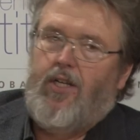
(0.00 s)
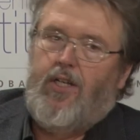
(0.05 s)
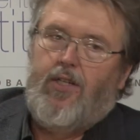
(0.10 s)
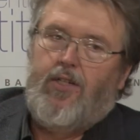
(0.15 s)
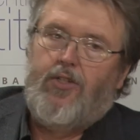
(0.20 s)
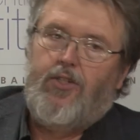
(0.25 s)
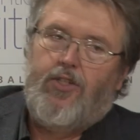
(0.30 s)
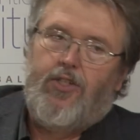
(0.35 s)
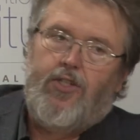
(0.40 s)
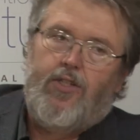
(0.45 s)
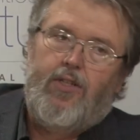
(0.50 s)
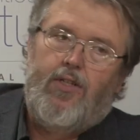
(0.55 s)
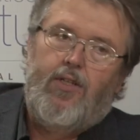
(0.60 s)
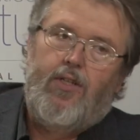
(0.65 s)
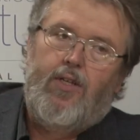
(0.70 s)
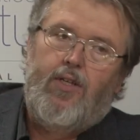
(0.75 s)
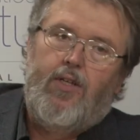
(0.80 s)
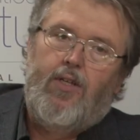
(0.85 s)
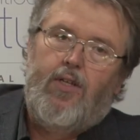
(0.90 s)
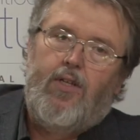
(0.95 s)
needs
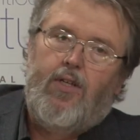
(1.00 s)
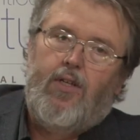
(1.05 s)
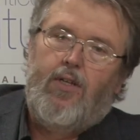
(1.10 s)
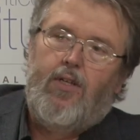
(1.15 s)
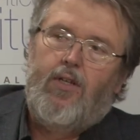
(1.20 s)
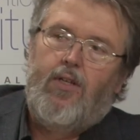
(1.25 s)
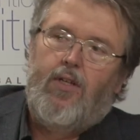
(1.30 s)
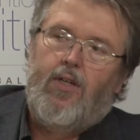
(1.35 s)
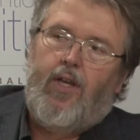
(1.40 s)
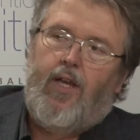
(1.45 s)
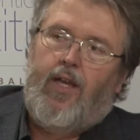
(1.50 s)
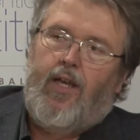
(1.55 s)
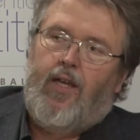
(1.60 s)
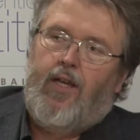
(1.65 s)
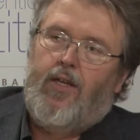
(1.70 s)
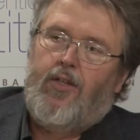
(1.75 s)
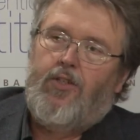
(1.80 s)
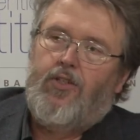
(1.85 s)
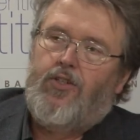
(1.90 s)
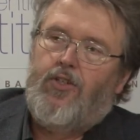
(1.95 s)

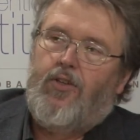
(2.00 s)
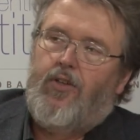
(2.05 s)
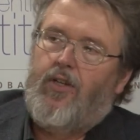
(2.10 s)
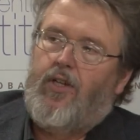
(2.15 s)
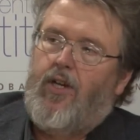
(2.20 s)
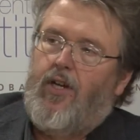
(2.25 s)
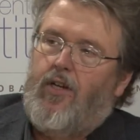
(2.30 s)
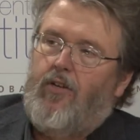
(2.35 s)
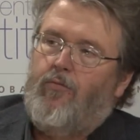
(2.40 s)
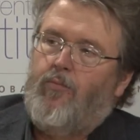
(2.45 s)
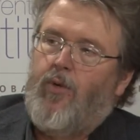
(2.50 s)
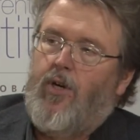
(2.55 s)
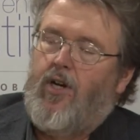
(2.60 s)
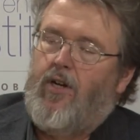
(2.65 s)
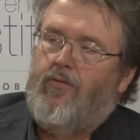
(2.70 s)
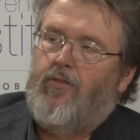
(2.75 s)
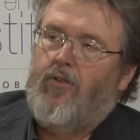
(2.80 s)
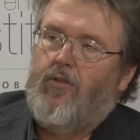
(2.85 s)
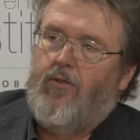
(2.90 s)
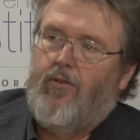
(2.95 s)
and the kind of
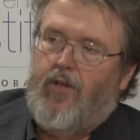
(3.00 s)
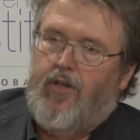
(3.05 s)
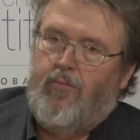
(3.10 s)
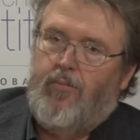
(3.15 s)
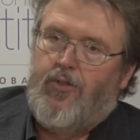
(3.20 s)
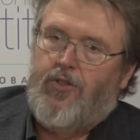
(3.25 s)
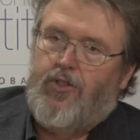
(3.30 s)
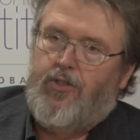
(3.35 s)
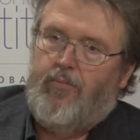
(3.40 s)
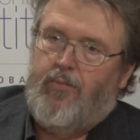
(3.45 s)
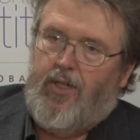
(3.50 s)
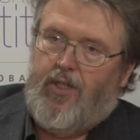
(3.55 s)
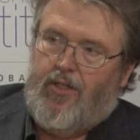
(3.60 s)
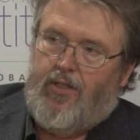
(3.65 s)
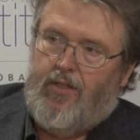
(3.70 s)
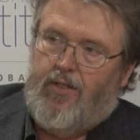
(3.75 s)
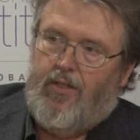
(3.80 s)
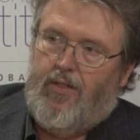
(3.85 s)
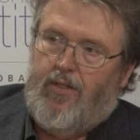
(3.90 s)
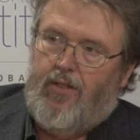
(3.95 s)
profit we're able to
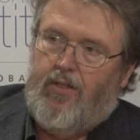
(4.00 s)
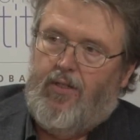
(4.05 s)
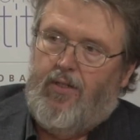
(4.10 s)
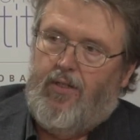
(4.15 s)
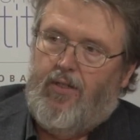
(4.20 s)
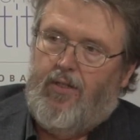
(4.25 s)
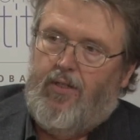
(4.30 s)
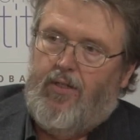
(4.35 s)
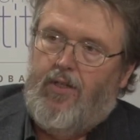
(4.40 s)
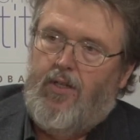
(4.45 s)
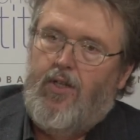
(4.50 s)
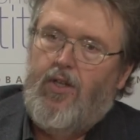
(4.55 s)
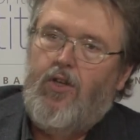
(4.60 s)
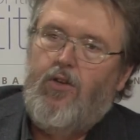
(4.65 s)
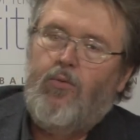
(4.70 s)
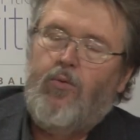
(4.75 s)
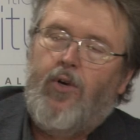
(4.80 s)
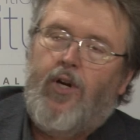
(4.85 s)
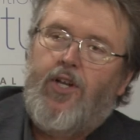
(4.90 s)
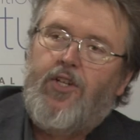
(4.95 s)
make.
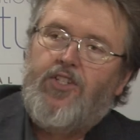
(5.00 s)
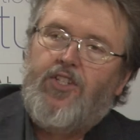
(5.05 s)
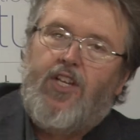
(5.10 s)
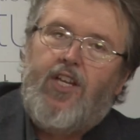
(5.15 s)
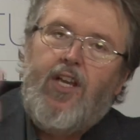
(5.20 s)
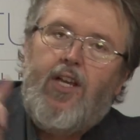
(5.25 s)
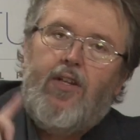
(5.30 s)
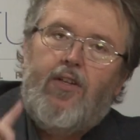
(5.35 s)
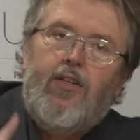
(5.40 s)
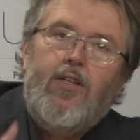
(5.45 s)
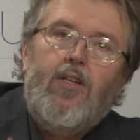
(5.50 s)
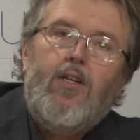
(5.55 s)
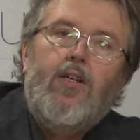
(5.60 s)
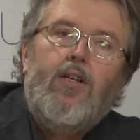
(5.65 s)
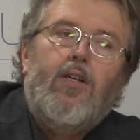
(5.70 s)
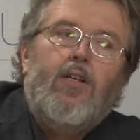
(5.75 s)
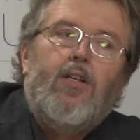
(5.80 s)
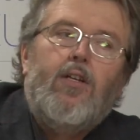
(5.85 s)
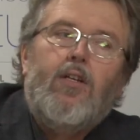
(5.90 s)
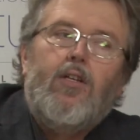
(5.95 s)
Whereas again,
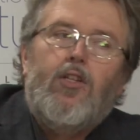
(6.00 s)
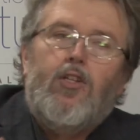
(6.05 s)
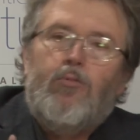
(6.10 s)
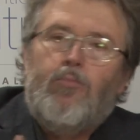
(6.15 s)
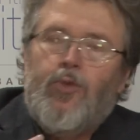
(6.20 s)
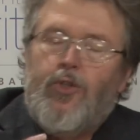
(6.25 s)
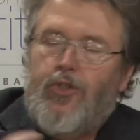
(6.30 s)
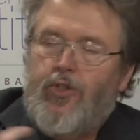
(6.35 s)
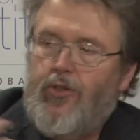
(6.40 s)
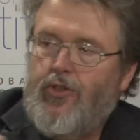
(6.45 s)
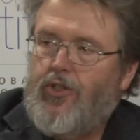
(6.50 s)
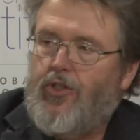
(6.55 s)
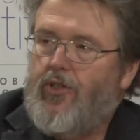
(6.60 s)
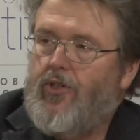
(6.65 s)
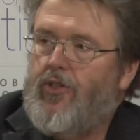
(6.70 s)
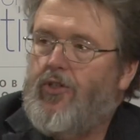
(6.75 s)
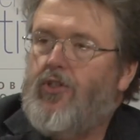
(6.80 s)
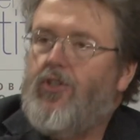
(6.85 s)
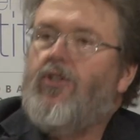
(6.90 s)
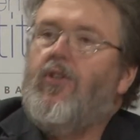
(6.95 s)
the
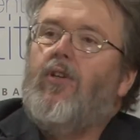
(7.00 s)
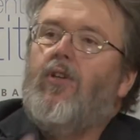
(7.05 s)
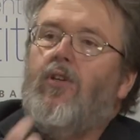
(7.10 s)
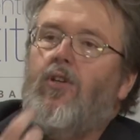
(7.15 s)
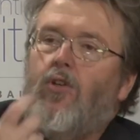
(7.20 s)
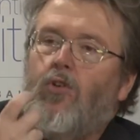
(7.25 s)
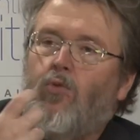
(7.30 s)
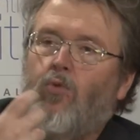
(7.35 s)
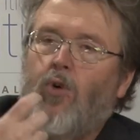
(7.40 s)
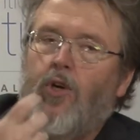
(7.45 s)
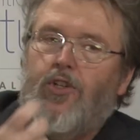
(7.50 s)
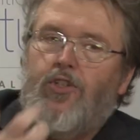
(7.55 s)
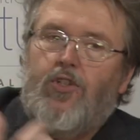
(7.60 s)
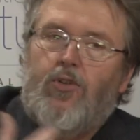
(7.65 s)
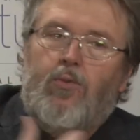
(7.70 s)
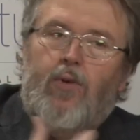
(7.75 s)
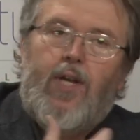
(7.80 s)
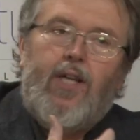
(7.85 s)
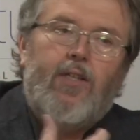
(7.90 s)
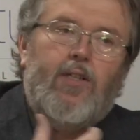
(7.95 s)
producers who work
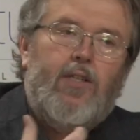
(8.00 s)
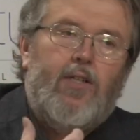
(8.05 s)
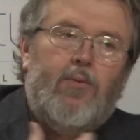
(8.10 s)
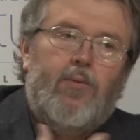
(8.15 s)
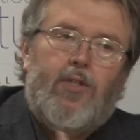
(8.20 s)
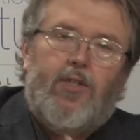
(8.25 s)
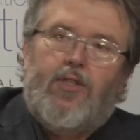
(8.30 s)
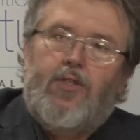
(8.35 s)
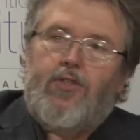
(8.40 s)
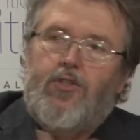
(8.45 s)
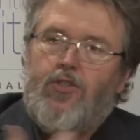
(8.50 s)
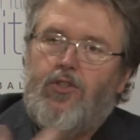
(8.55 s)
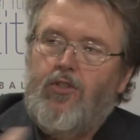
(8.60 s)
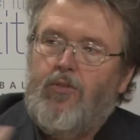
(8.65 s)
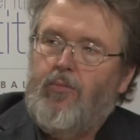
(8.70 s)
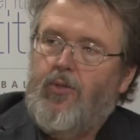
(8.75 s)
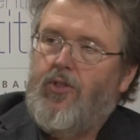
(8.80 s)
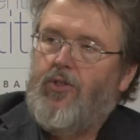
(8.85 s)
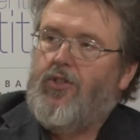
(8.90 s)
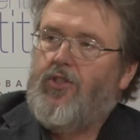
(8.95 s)
directly with
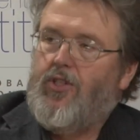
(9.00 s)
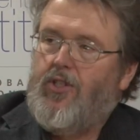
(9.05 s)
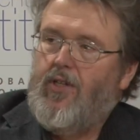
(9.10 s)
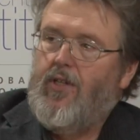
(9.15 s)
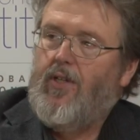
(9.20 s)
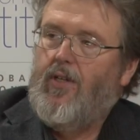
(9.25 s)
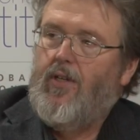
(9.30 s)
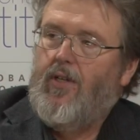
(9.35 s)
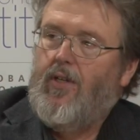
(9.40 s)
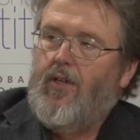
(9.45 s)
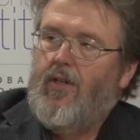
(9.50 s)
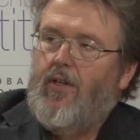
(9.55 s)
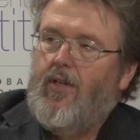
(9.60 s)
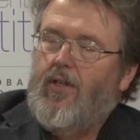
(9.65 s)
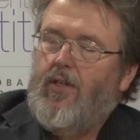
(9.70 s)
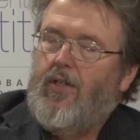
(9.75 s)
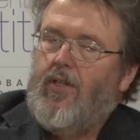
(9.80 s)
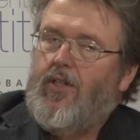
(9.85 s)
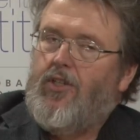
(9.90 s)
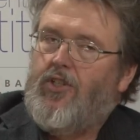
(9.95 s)
consumers,
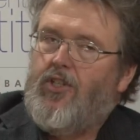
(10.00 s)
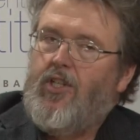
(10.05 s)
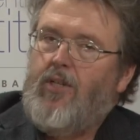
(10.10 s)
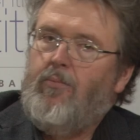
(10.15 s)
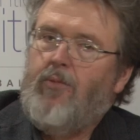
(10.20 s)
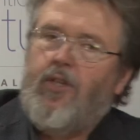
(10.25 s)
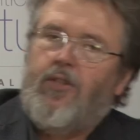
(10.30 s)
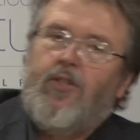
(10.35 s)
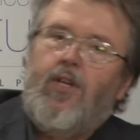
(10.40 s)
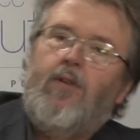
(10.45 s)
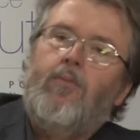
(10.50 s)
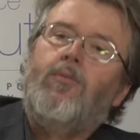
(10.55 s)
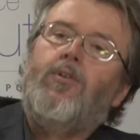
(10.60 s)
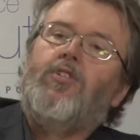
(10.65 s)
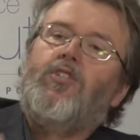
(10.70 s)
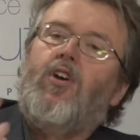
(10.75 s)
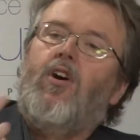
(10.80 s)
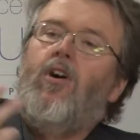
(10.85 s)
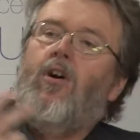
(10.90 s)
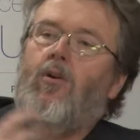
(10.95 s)
it seemed like that
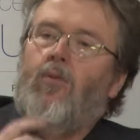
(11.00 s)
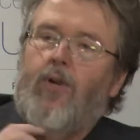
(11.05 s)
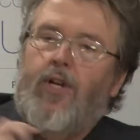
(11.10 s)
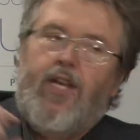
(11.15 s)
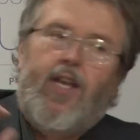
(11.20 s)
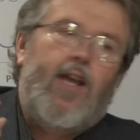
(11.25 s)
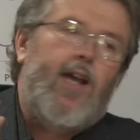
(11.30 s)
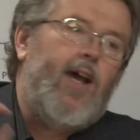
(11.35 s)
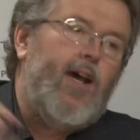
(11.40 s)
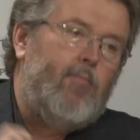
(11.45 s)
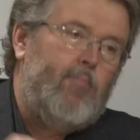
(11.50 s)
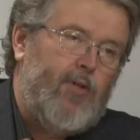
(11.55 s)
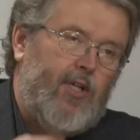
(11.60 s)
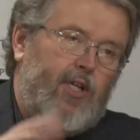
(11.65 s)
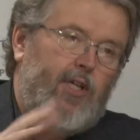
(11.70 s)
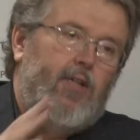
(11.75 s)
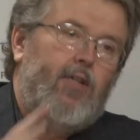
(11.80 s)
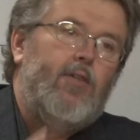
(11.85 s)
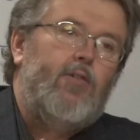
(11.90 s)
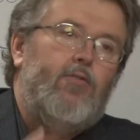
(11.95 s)
was already
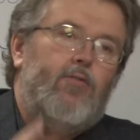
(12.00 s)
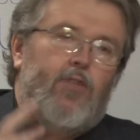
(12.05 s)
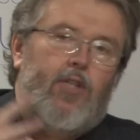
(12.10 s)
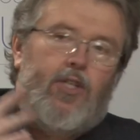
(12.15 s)
happening